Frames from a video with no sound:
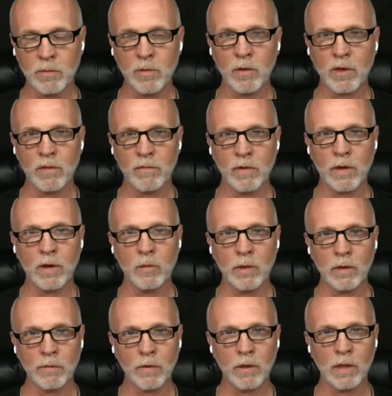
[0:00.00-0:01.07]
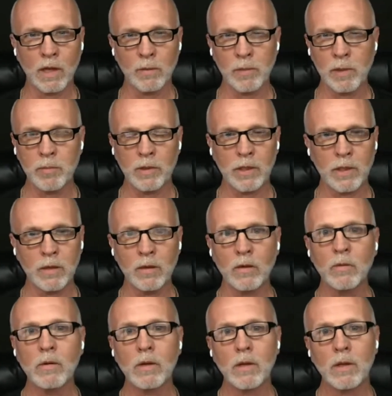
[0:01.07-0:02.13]
to be working very well for a lot of people I
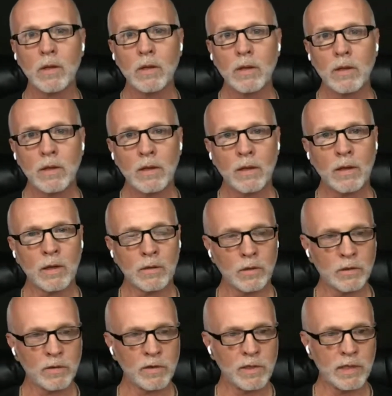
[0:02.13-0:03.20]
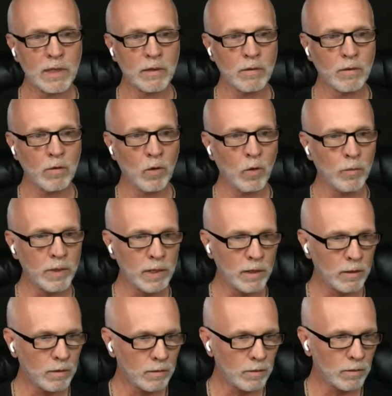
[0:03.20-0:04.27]
know. Those of you that know
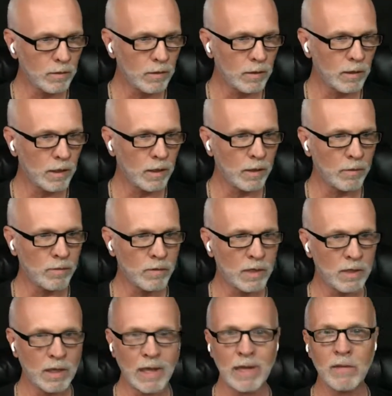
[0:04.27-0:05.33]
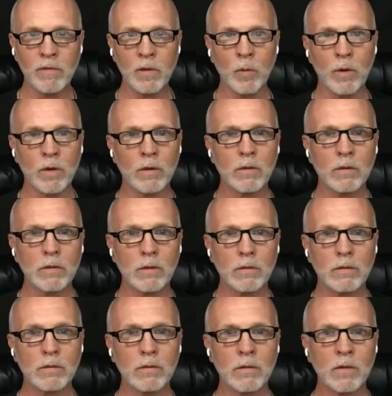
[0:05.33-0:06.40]
me in the AV world,
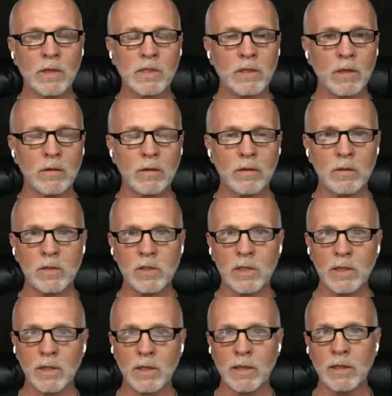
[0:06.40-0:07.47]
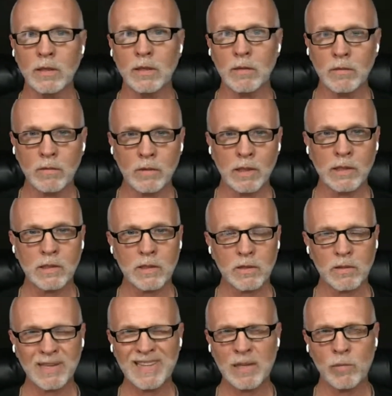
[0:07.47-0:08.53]
I started the GDN, and
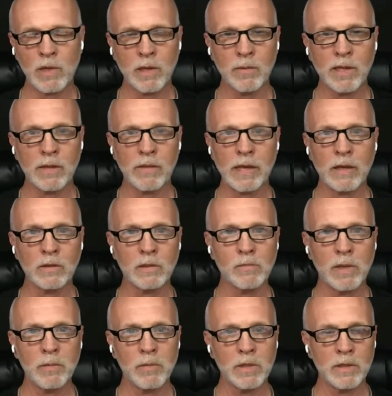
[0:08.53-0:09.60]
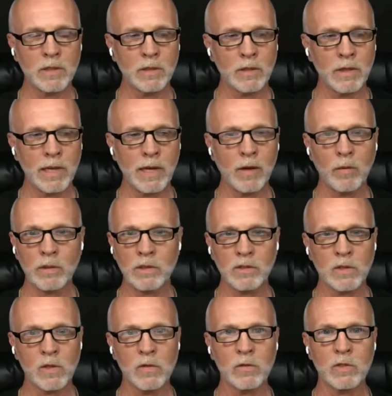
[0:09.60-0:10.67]
I think we had about 1,000 members in there now, which
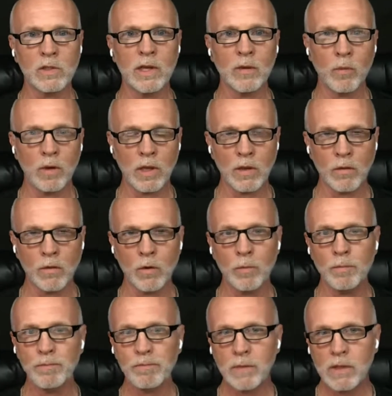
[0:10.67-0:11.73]
is a huge networking group.